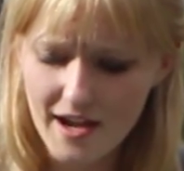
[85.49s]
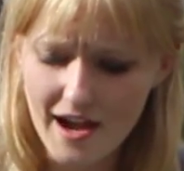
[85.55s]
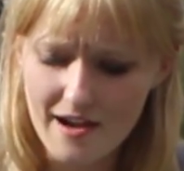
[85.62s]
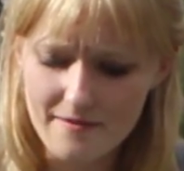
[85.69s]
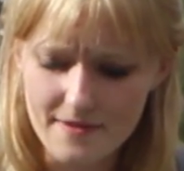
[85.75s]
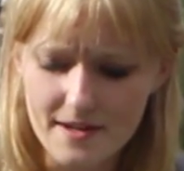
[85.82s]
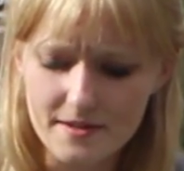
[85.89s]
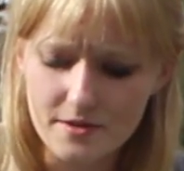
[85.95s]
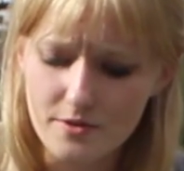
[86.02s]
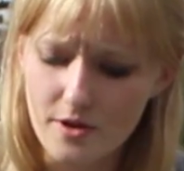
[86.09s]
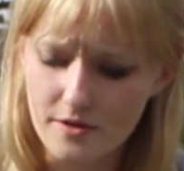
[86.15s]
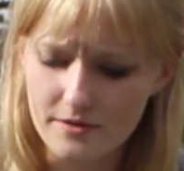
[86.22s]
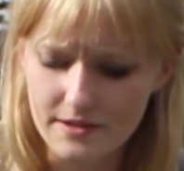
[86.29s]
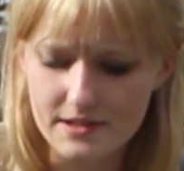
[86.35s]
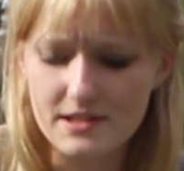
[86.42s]
I found a
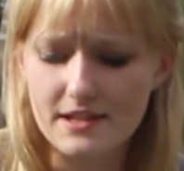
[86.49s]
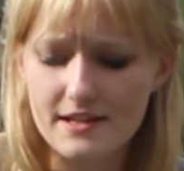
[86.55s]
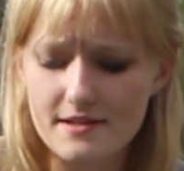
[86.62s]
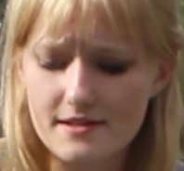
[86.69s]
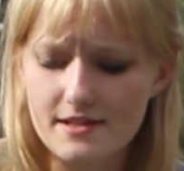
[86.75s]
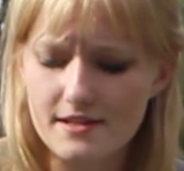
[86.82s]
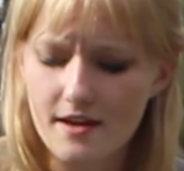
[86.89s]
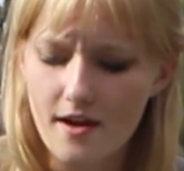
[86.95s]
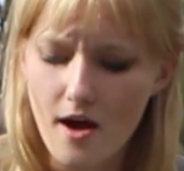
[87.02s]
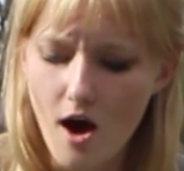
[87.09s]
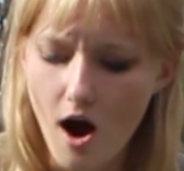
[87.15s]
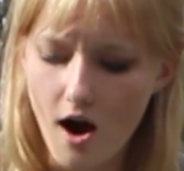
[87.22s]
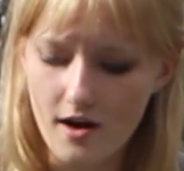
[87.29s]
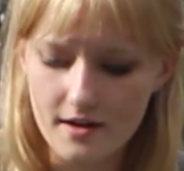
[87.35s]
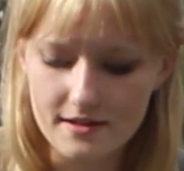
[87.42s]
quote that says,
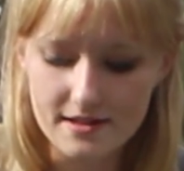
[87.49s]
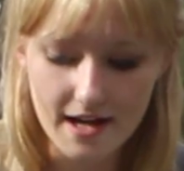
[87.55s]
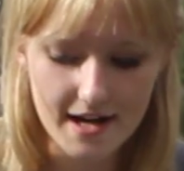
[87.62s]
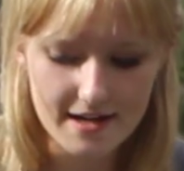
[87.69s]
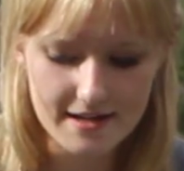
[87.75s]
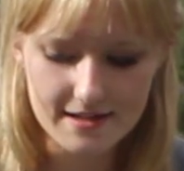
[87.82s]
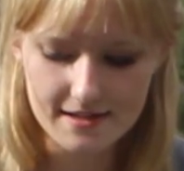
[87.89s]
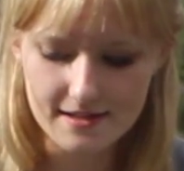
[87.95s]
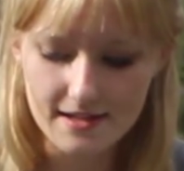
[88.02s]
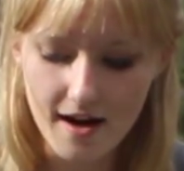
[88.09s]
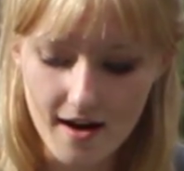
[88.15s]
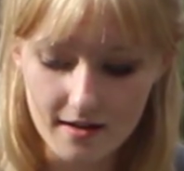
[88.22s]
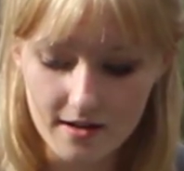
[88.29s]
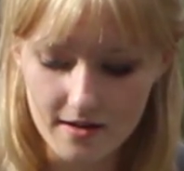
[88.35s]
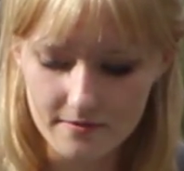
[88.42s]
"Our anxiety does
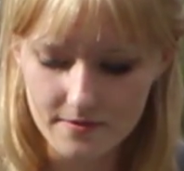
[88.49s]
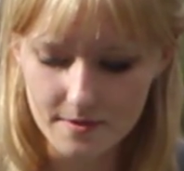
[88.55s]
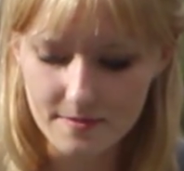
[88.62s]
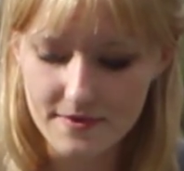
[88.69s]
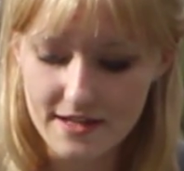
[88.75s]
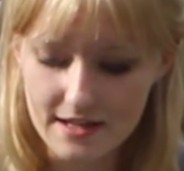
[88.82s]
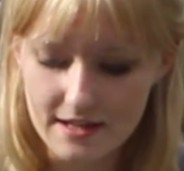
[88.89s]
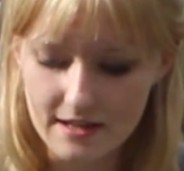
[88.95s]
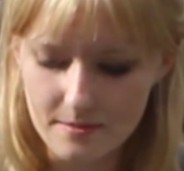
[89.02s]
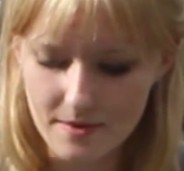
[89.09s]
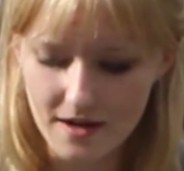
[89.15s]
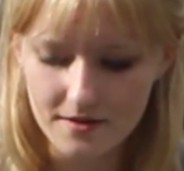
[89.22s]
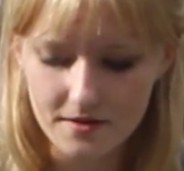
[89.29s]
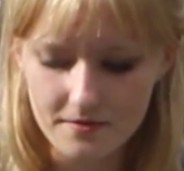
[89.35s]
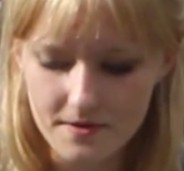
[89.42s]
not come from thinking
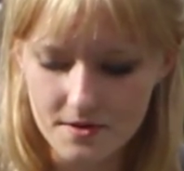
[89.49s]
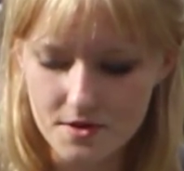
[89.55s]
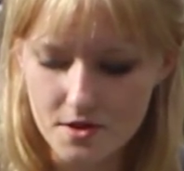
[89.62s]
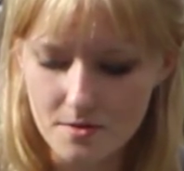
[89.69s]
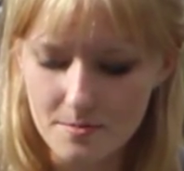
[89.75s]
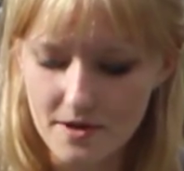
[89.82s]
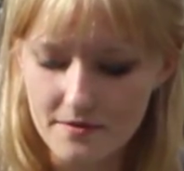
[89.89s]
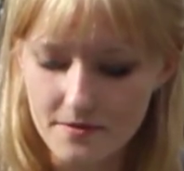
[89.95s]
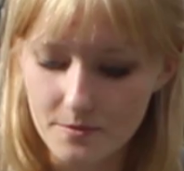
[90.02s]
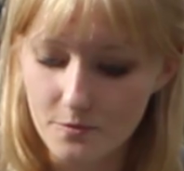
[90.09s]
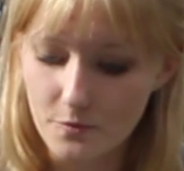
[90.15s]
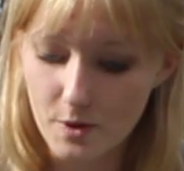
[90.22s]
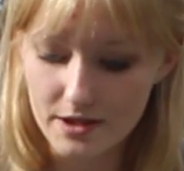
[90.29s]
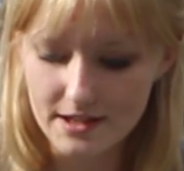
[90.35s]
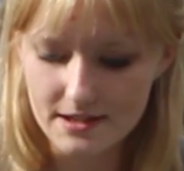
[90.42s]
about the future, but
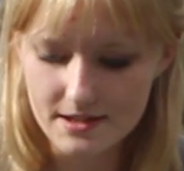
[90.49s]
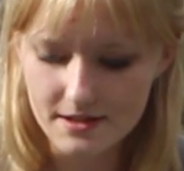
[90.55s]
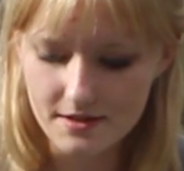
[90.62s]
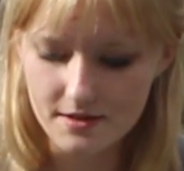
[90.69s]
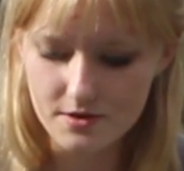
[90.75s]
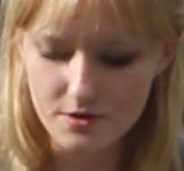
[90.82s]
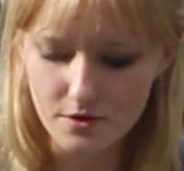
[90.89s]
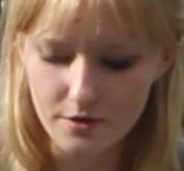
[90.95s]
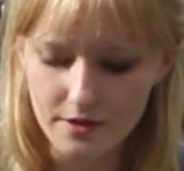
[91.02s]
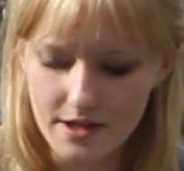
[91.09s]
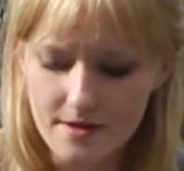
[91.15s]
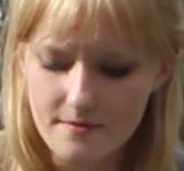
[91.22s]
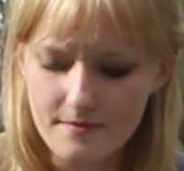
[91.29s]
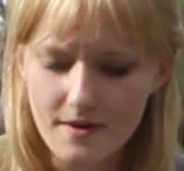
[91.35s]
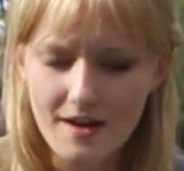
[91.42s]
from wanting to control
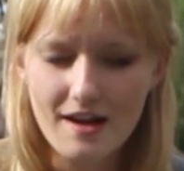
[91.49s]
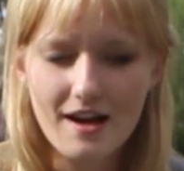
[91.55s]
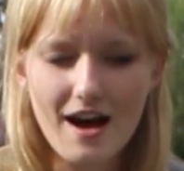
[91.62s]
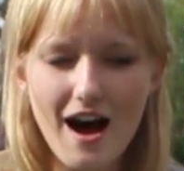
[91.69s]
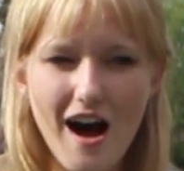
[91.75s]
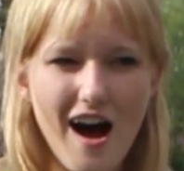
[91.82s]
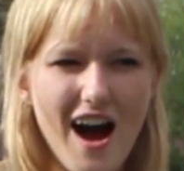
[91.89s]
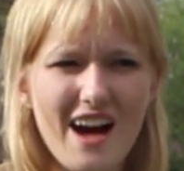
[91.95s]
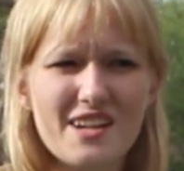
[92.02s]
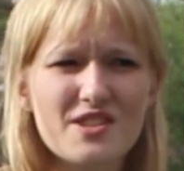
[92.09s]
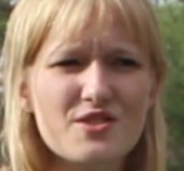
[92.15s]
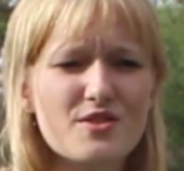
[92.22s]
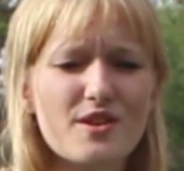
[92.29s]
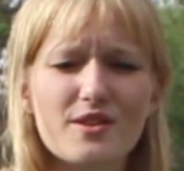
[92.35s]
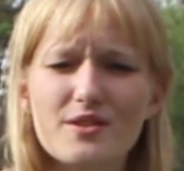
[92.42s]
it." I
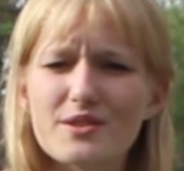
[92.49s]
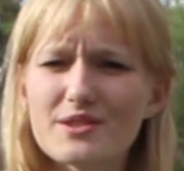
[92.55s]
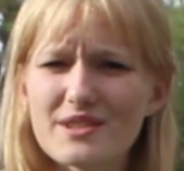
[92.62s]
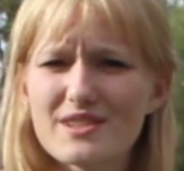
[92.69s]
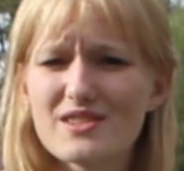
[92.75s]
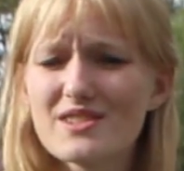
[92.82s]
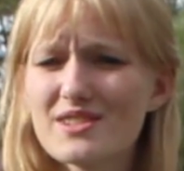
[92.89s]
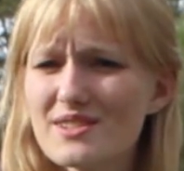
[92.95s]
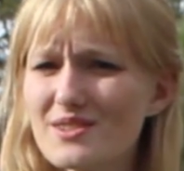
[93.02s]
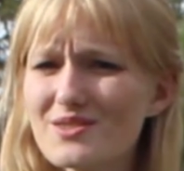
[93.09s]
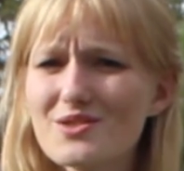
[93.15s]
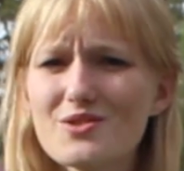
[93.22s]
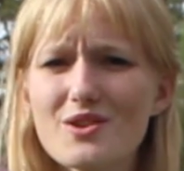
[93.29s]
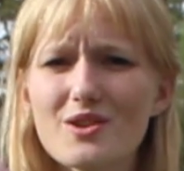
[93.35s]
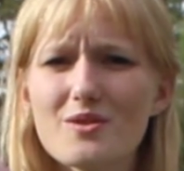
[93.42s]
struggled and
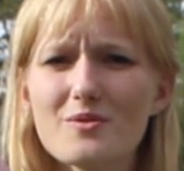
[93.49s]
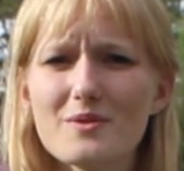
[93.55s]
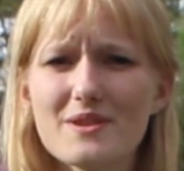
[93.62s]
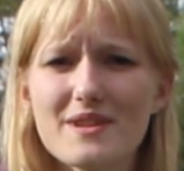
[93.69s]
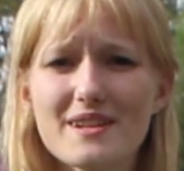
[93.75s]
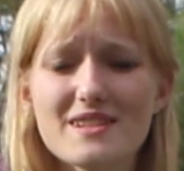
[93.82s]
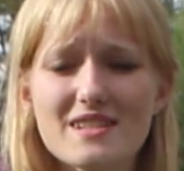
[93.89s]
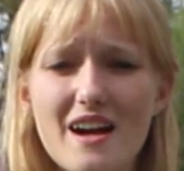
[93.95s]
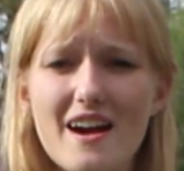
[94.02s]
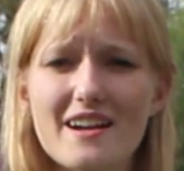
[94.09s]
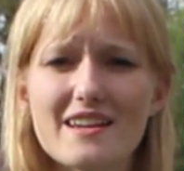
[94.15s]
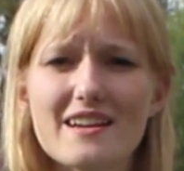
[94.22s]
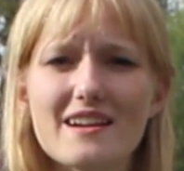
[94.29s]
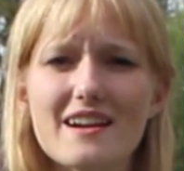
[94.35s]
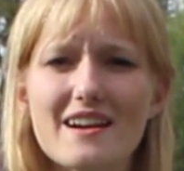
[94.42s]
still struggle with
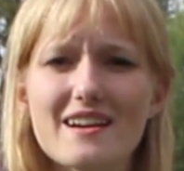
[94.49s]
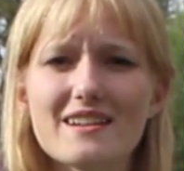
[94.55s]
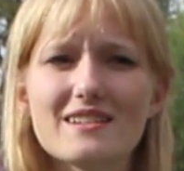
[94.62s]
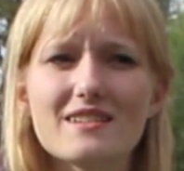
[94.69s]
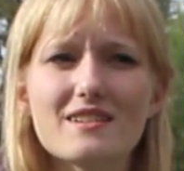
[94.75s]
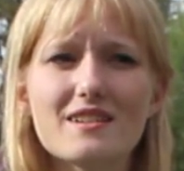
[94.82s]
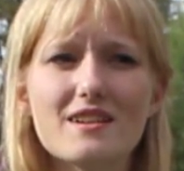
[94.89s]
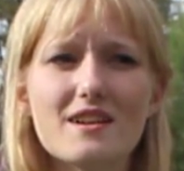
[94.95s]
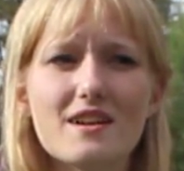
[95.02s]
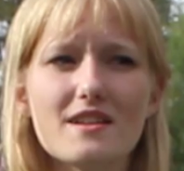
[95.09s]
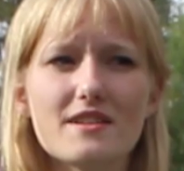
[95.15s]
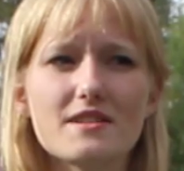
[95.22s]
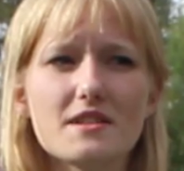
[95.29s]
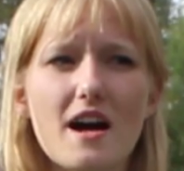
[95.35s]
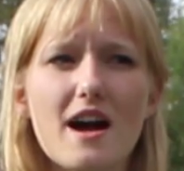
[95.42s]
anxiety, and
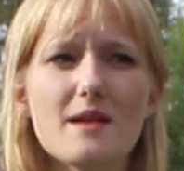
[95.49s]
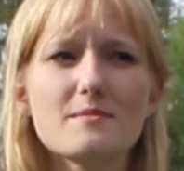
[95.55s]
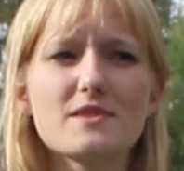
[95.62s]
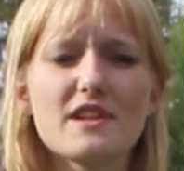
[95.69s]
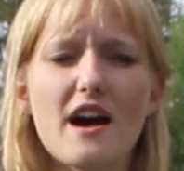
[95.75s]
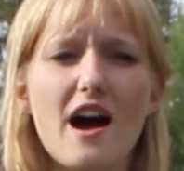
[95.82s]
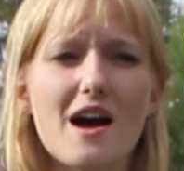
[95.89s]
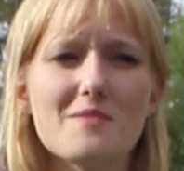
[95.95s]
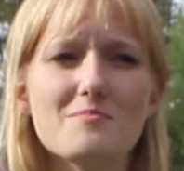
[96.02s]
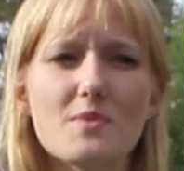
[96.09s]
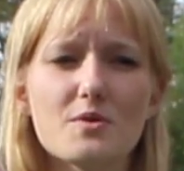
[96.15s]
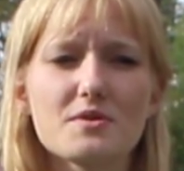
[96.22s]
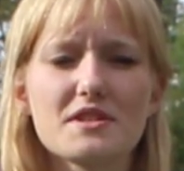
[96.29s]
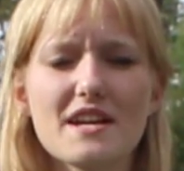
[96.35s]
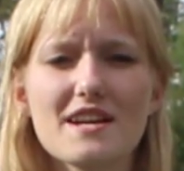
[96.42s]
the times I'm
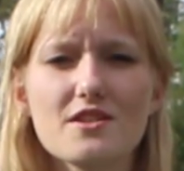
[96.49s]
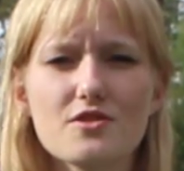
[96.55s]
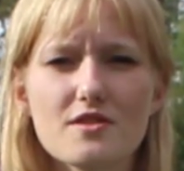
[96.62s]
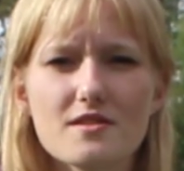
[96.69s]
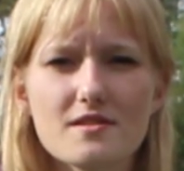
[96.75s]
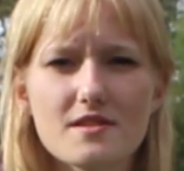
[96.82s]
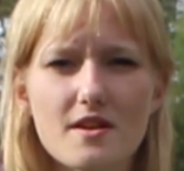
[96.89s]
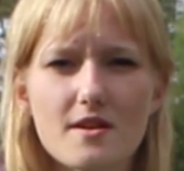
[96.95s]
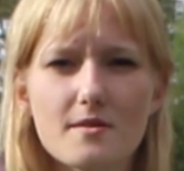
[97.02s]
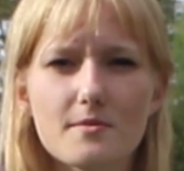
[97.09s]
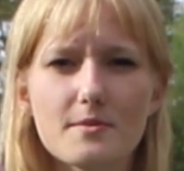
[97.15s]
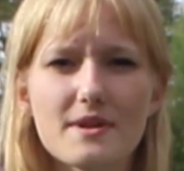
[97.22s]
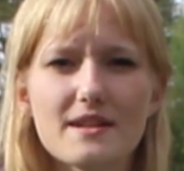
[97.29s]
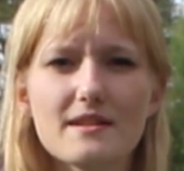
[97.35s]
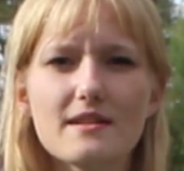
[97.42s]
most anxious are
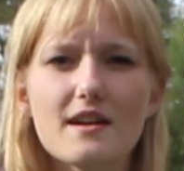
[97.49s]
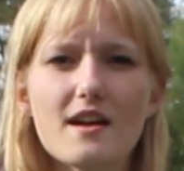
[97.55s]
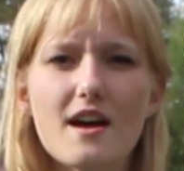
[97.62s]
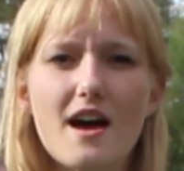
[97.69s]
when